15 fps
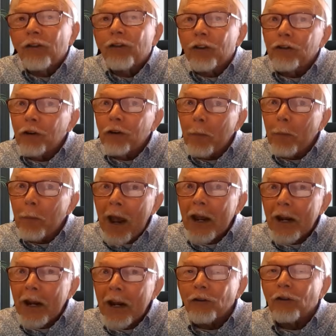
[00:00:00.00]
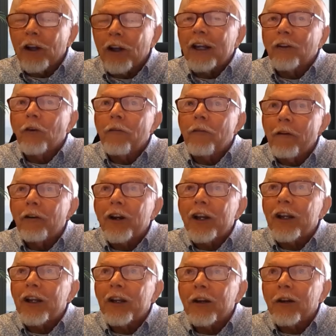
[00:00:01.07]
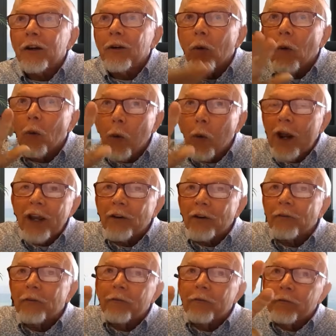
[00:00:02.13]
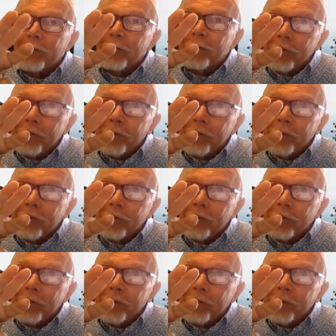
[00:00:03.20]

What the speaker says: Yeah, Japan actually is a very weird